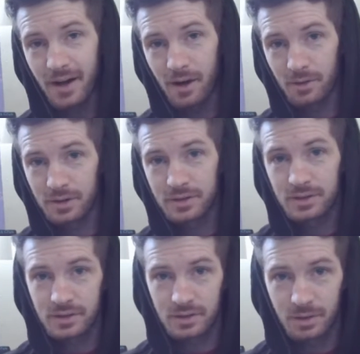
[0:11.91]

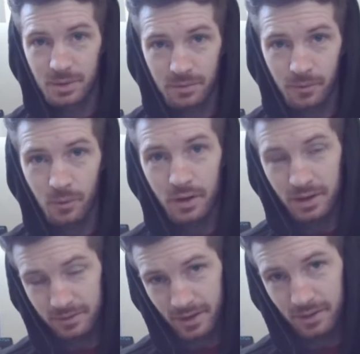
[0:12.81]
hours, streaming it for
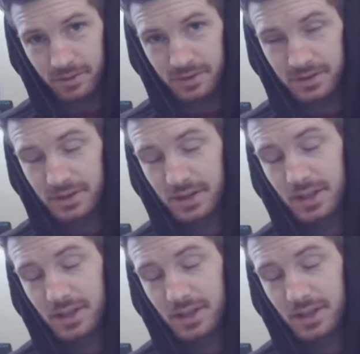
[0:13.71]
4.5 hours.